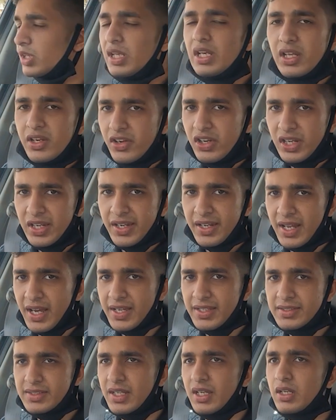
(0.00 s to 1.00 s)
really
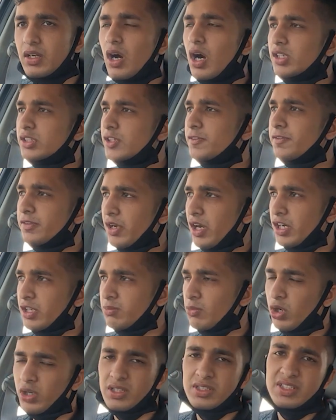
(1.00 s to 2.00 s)
nice in other
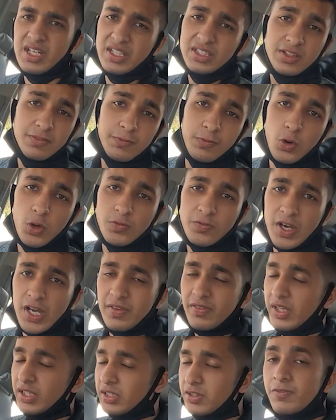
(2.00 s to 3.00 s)
Ferrari models like the
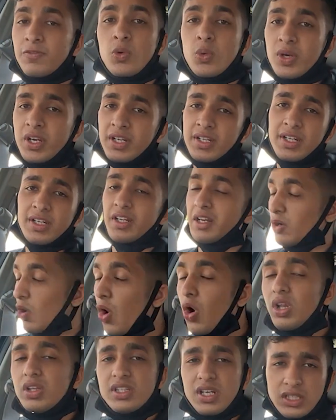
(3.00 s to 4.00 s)
458, the 488,
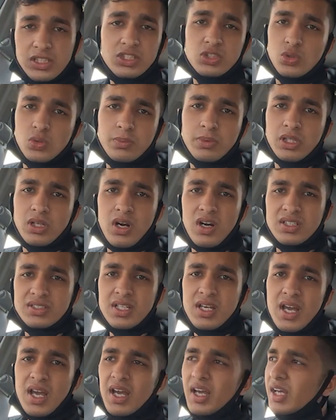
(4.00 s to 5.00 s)
and all the other
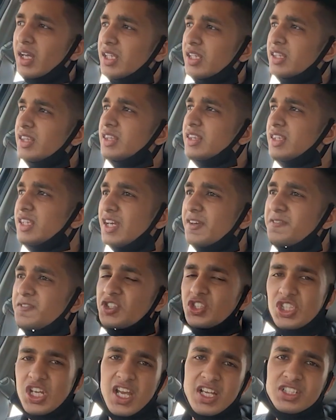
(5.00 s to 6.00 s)
supercars,
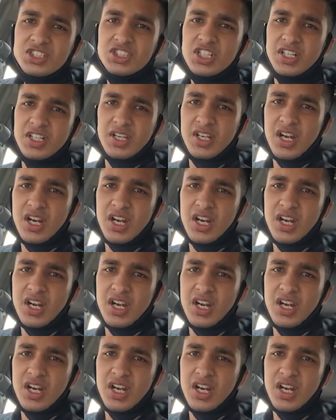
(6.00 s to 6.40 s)
they've changed